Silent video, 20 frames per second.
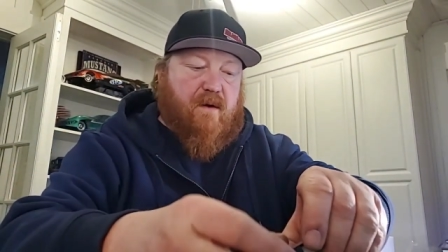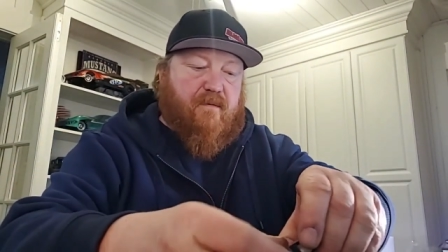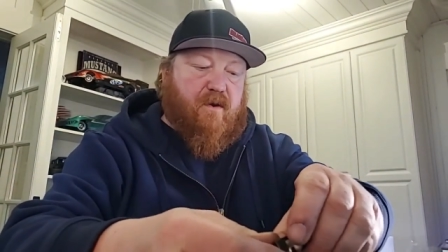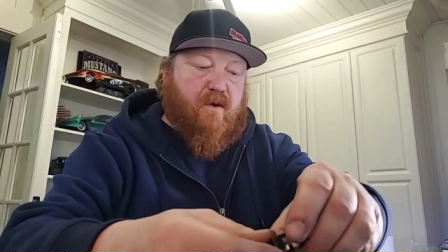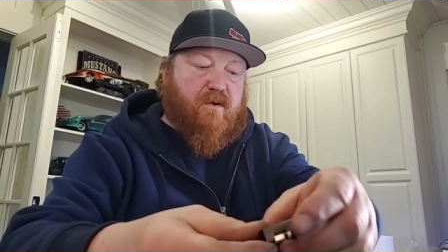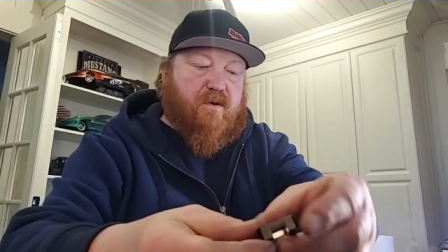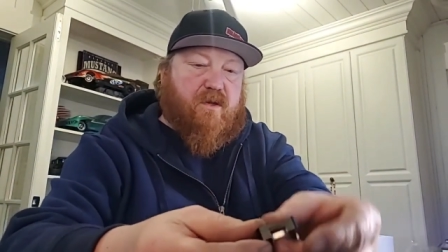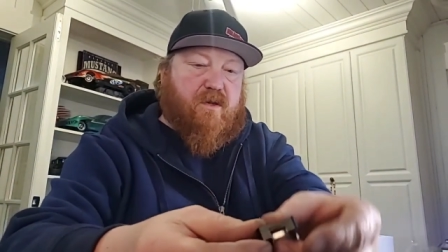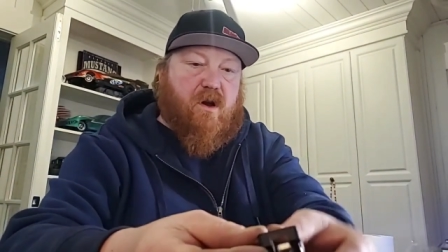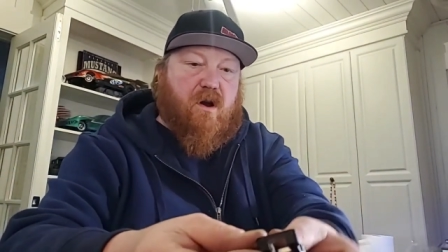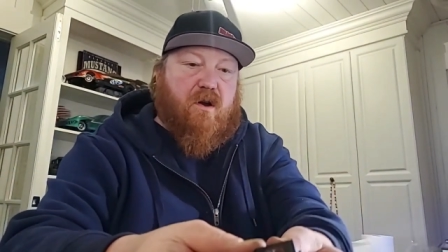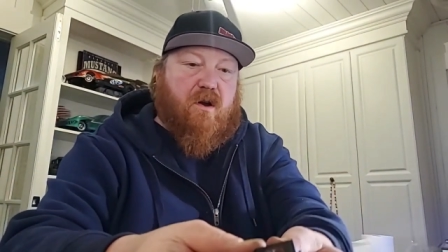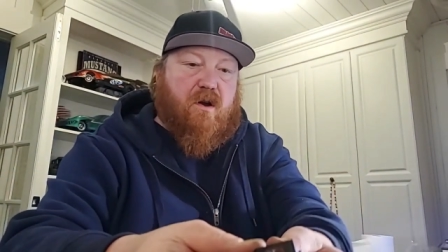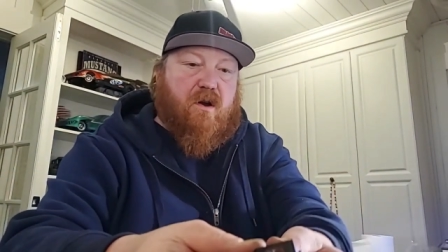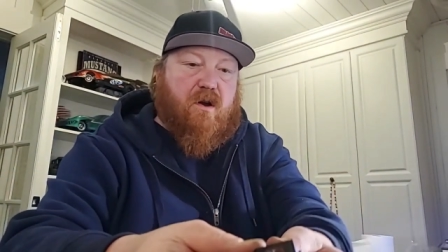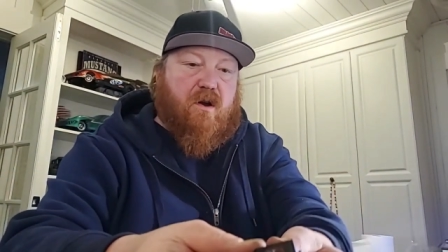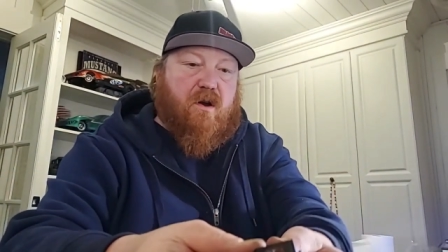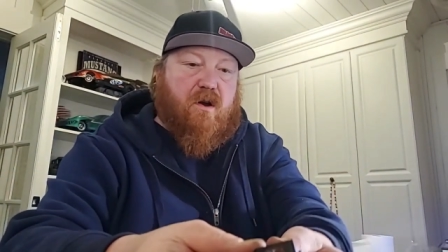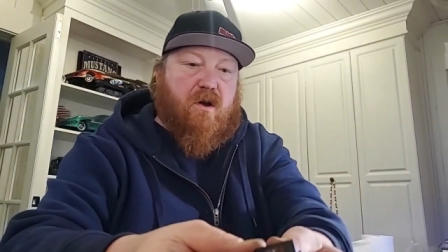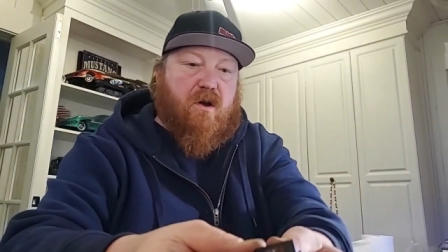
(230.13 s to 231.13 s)
you start your
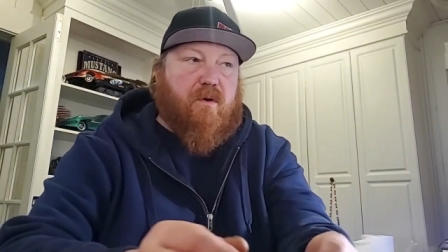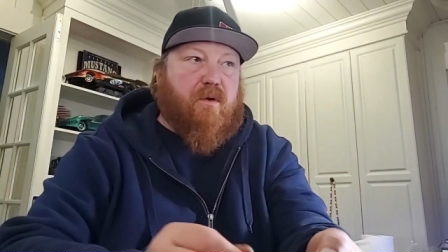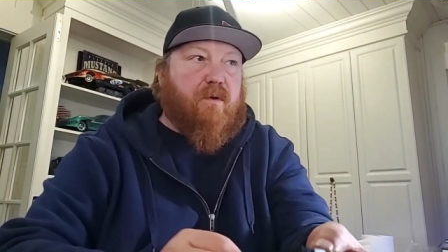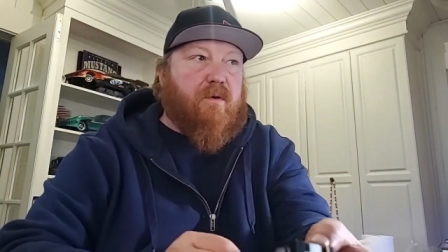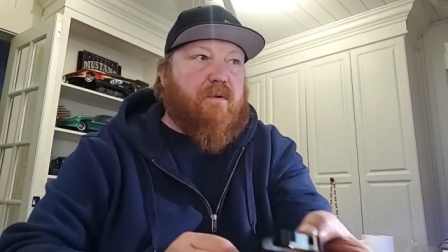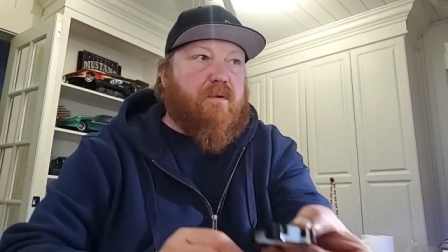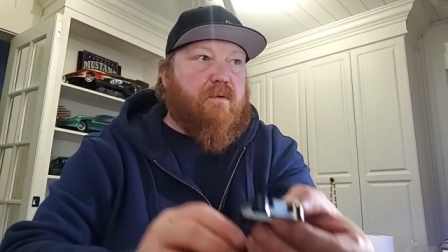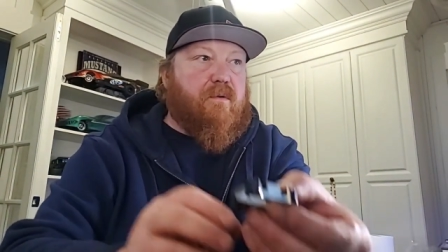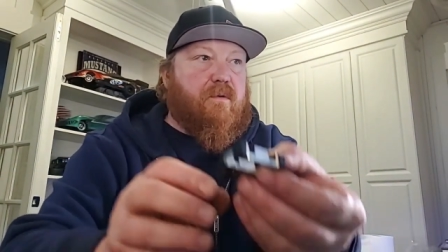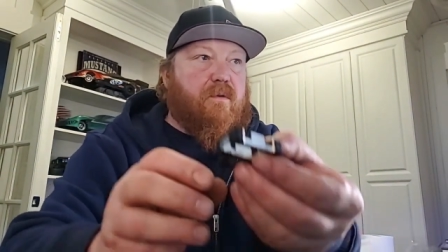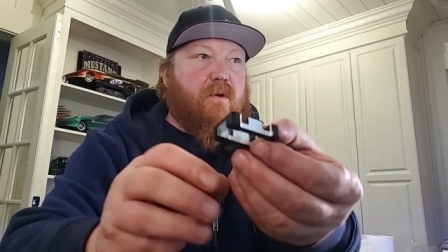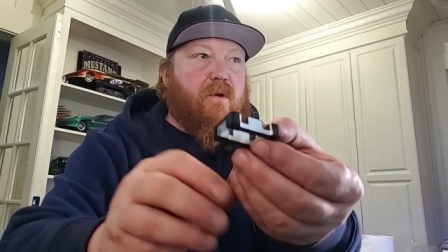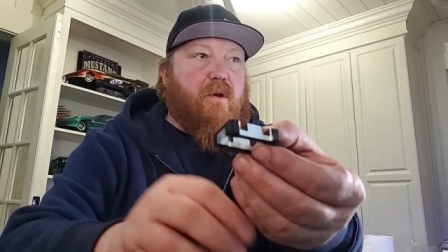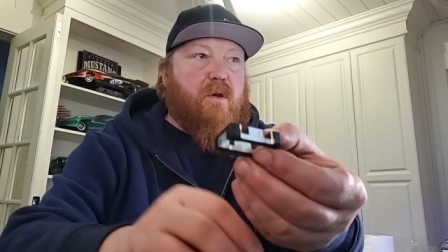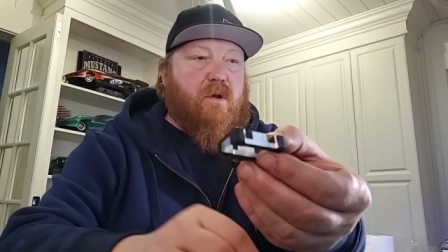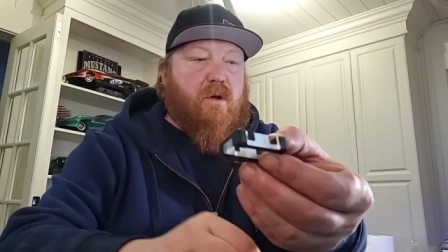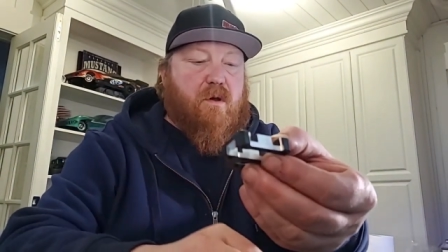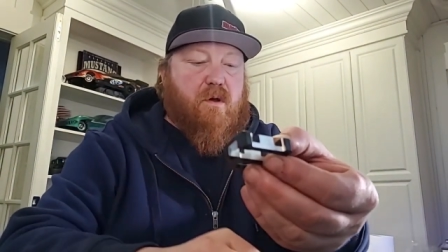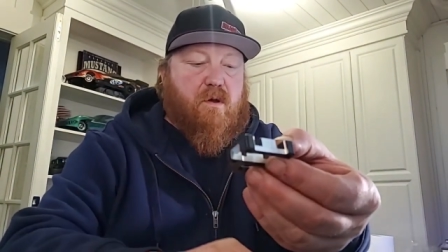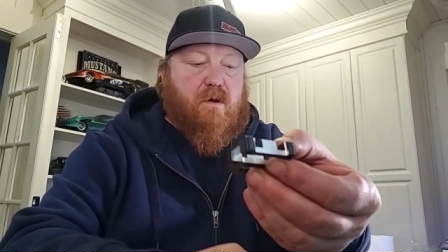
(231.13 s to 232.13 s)
build,
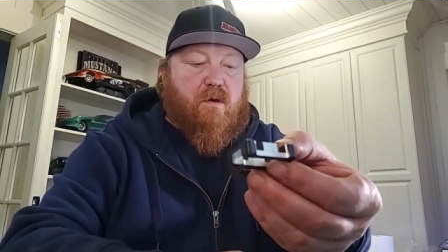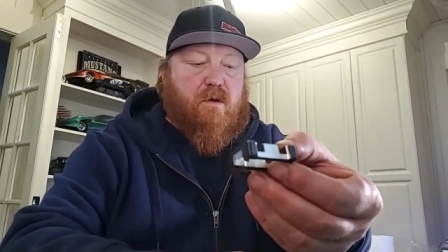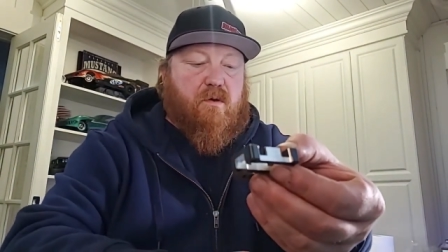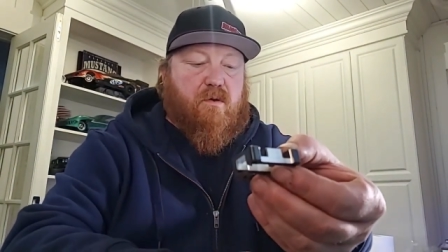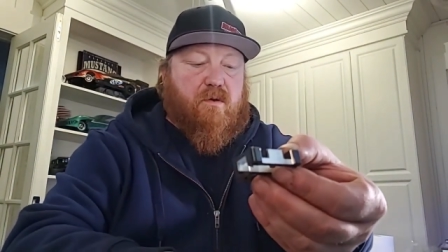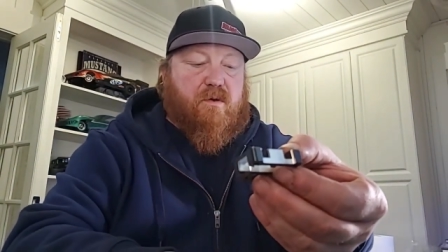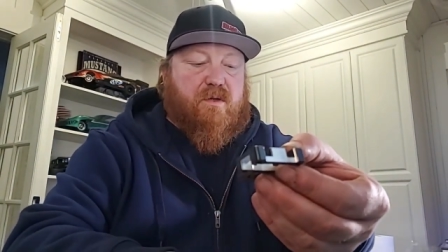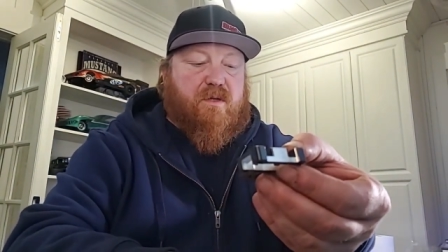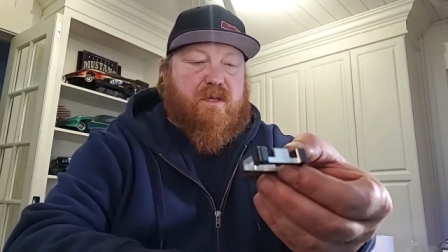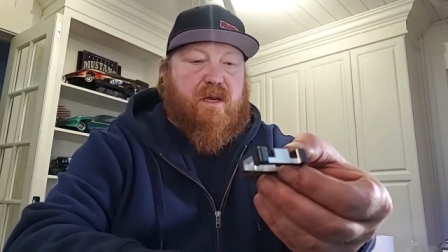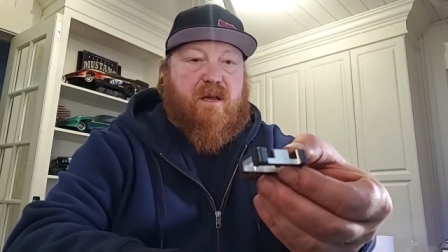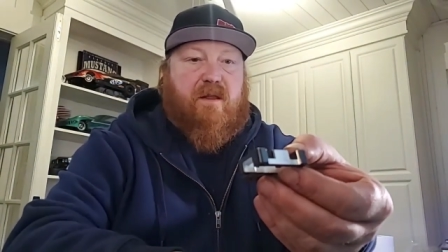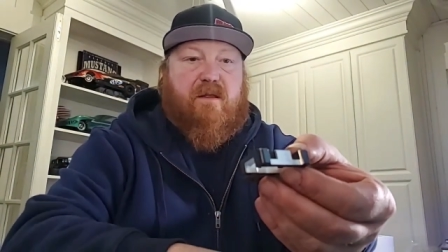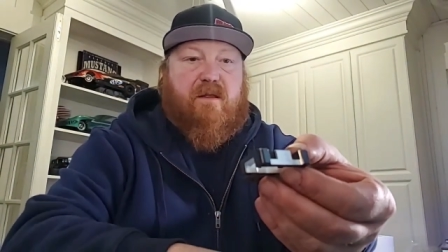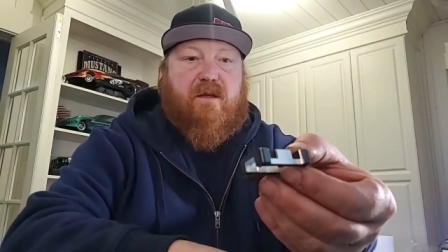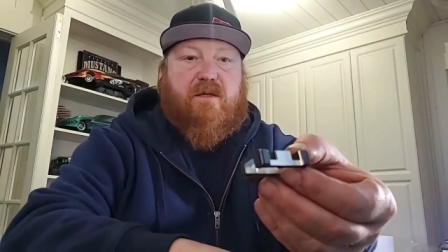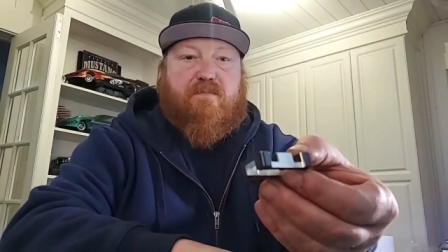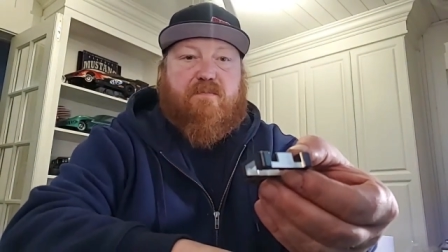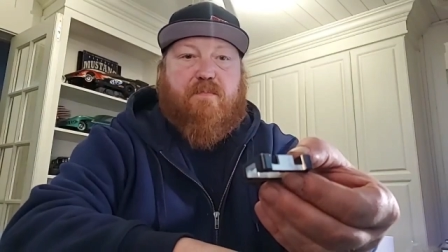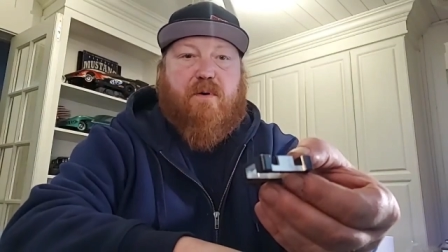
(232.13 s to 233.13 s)
you'll see
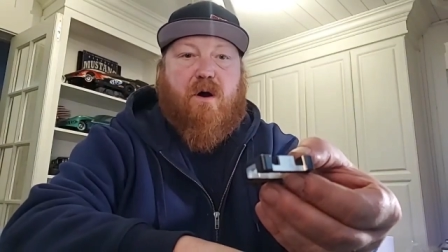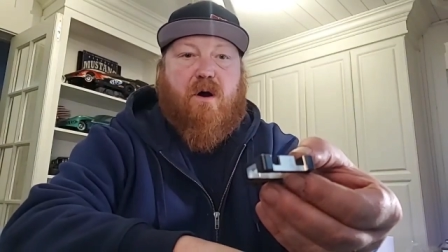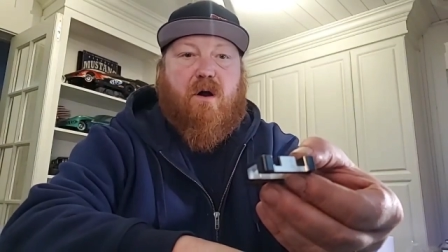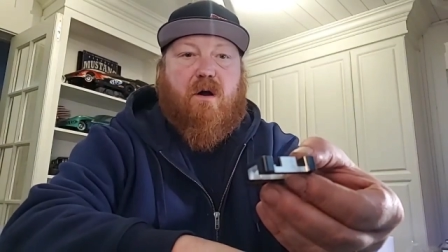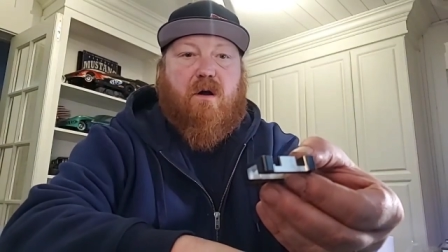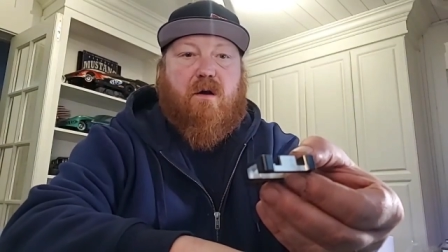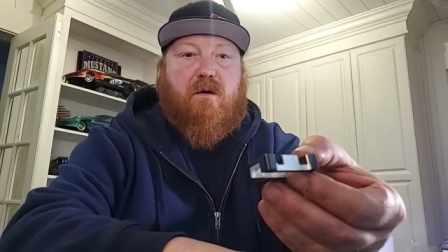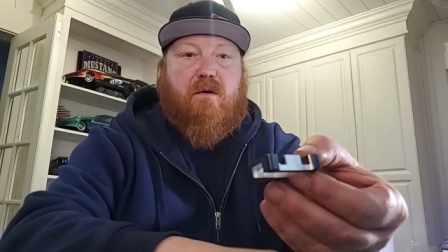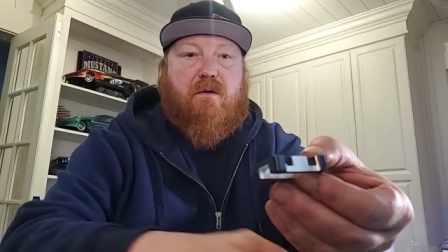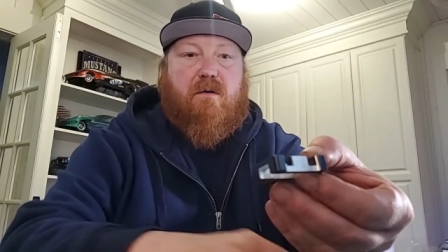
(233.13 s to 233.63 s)
this part.